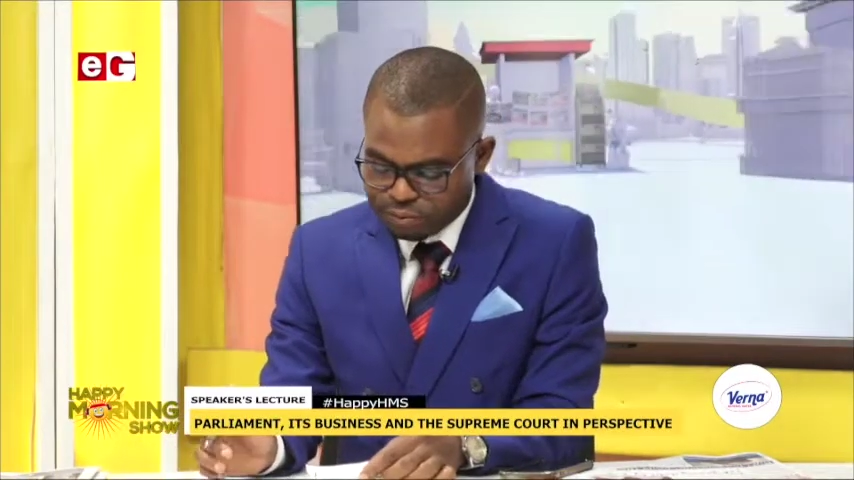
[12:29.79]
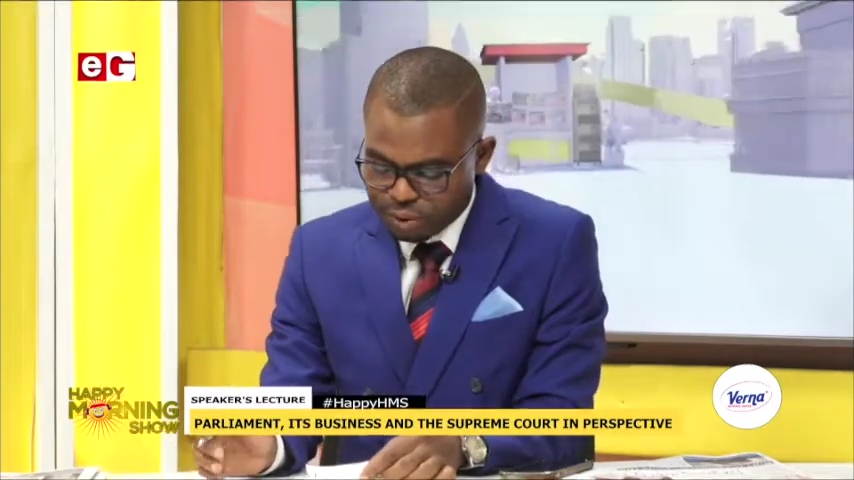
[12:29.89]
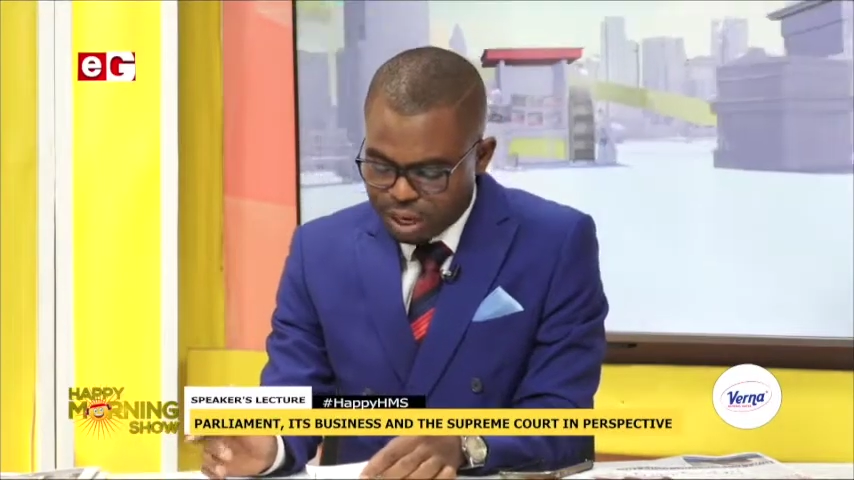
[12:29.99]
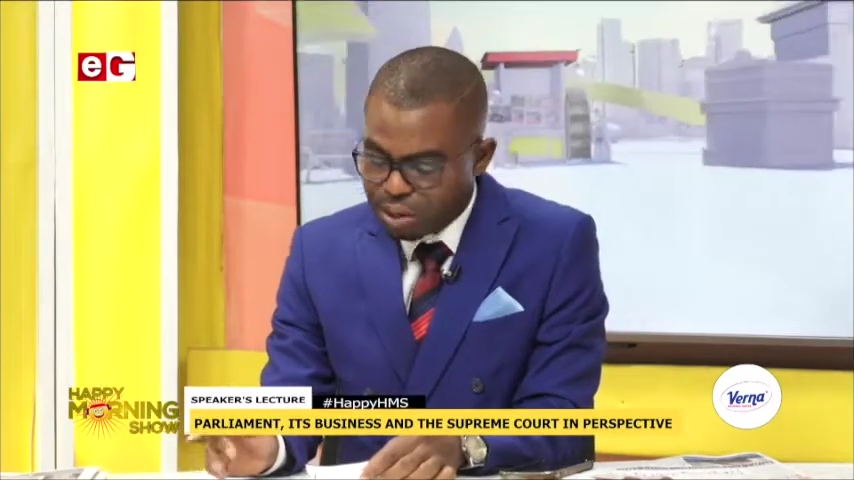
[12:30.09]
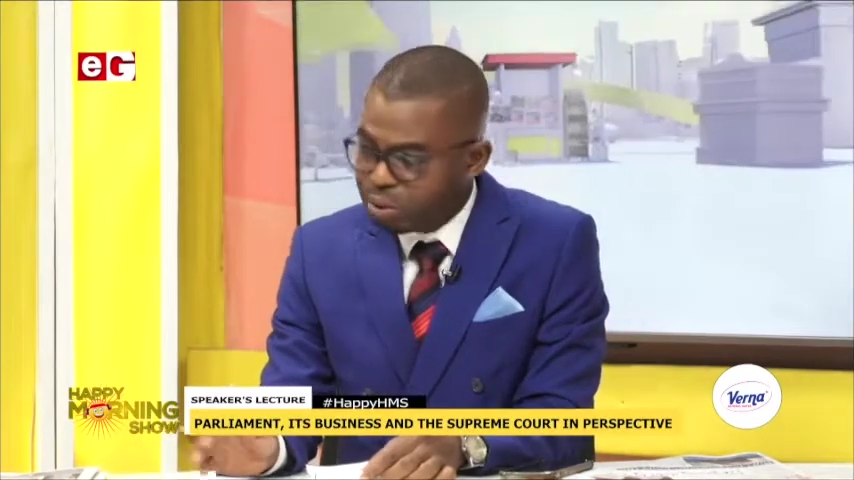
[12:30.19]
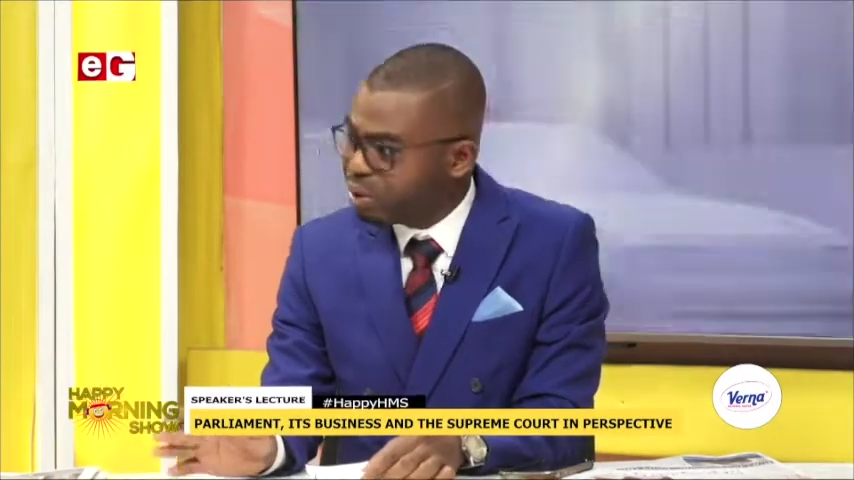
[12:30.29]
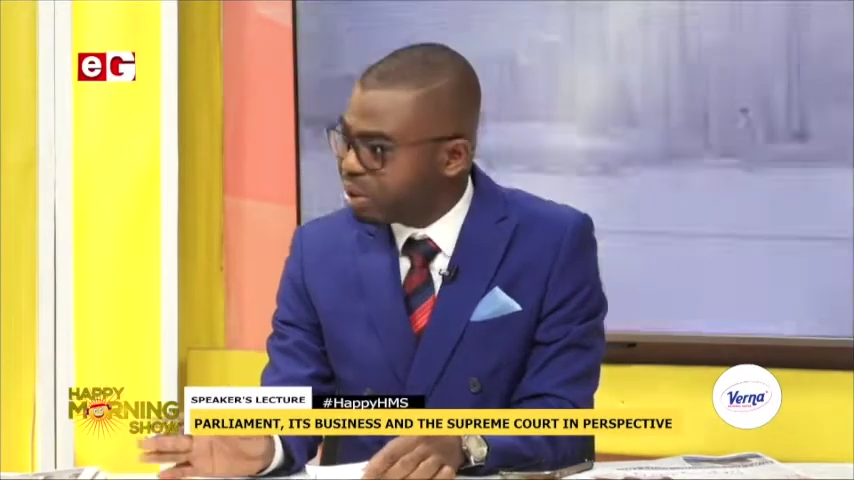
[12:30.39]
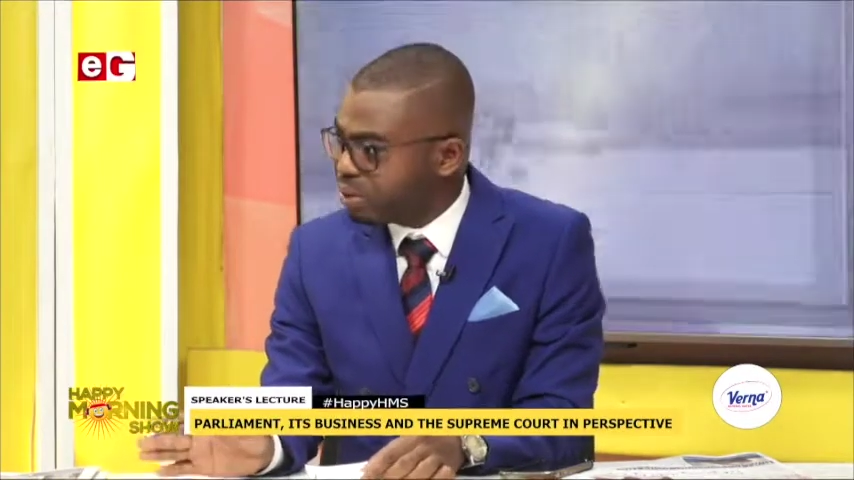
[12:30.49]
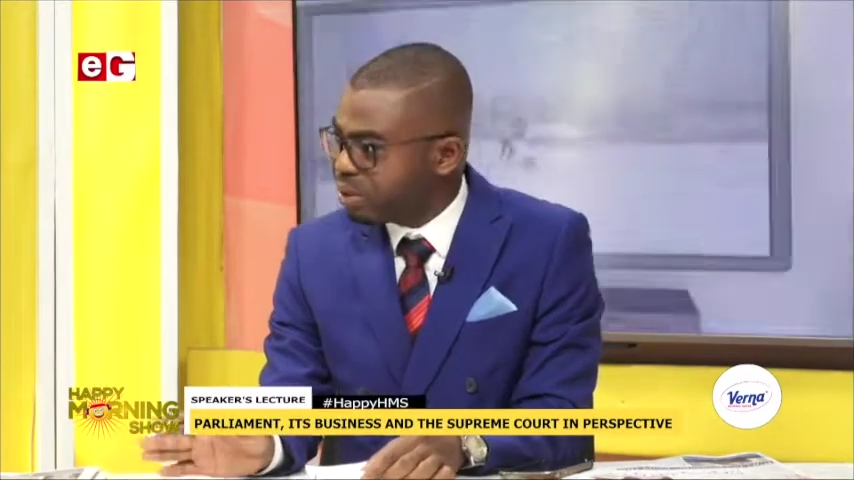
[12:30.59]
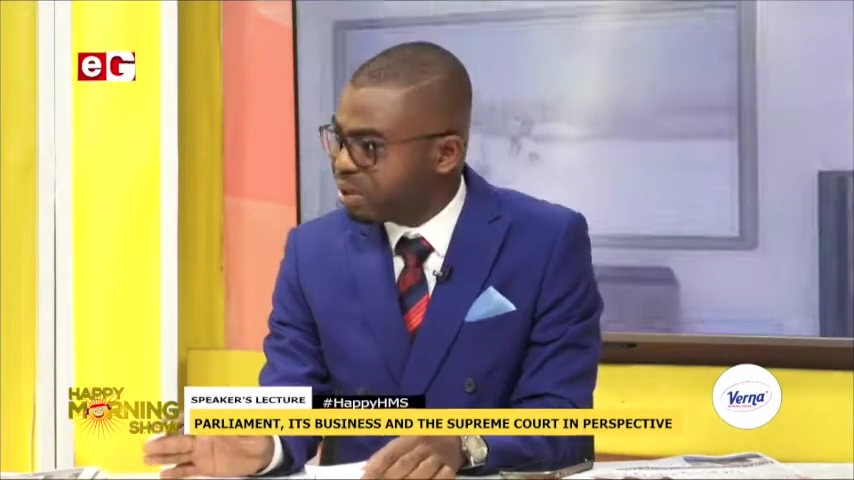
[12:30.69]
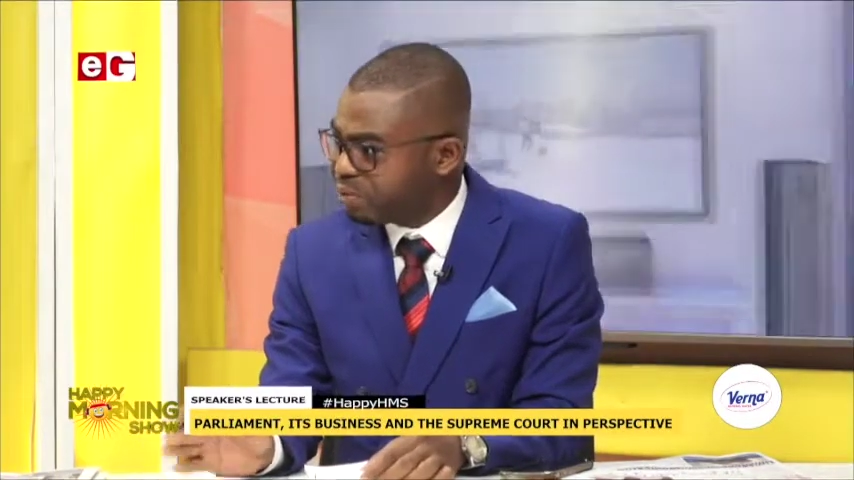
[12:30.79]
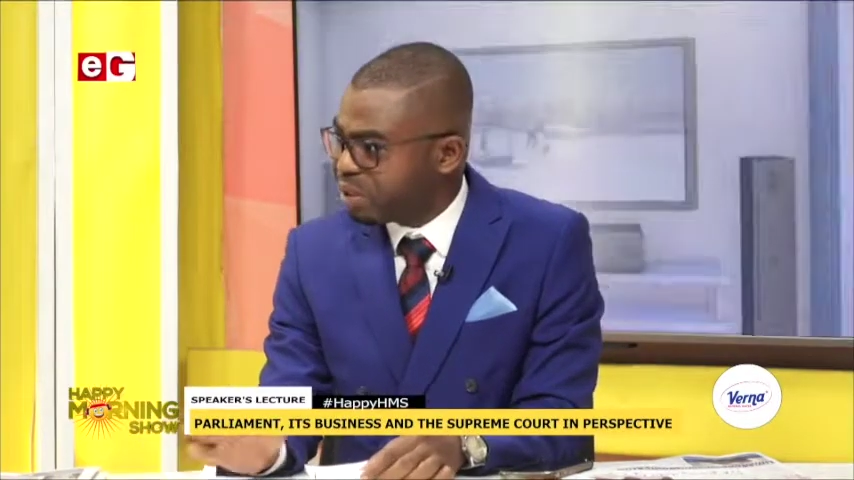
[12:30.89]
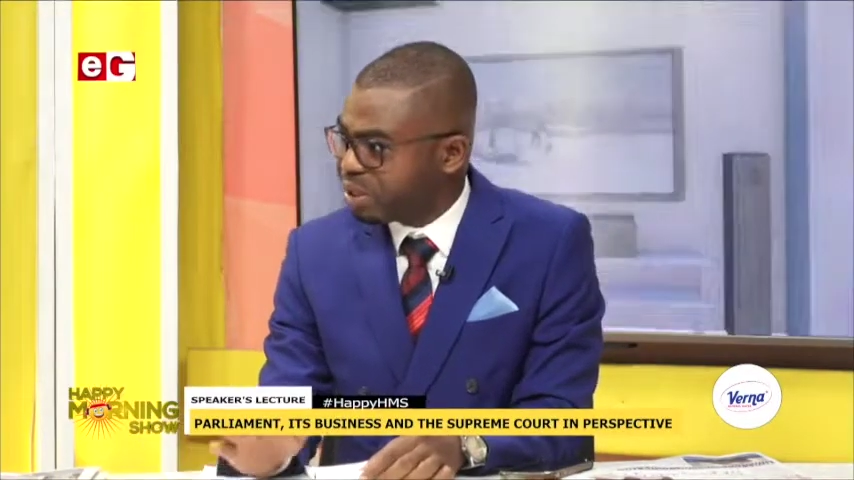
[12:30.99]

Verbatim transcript: alluded to the fact